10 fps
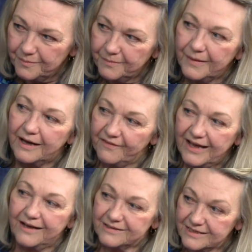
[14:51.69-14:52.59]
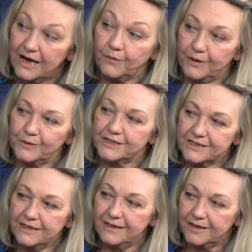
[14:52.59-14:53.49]
And that's how I would
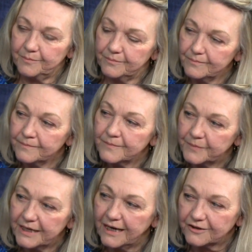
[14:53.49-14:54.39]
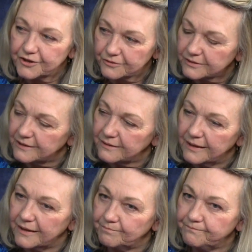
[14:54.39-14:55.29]
see him. Yeah. But actually,
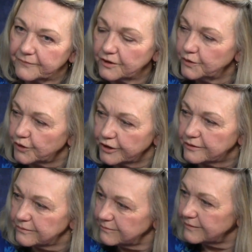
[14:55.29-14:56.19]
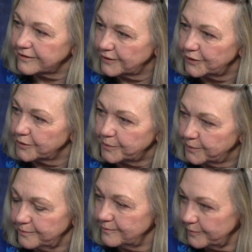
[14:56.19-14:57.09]
um, the Lord, the Lord
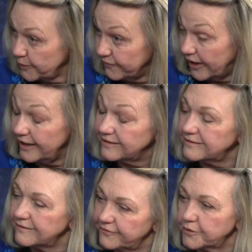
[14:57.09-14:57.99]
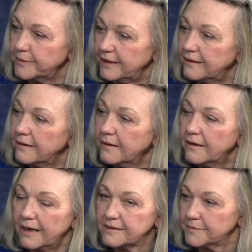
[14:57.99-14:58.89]
provided for me
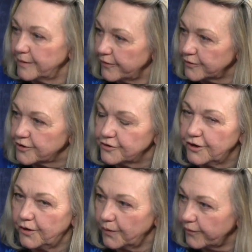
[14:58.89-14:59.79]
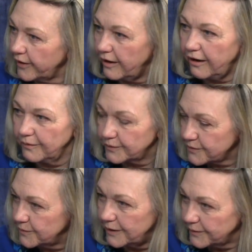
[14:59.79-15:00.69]
as a mother to know that all was
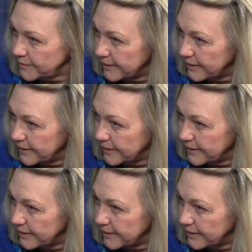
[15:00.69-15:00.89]
well with my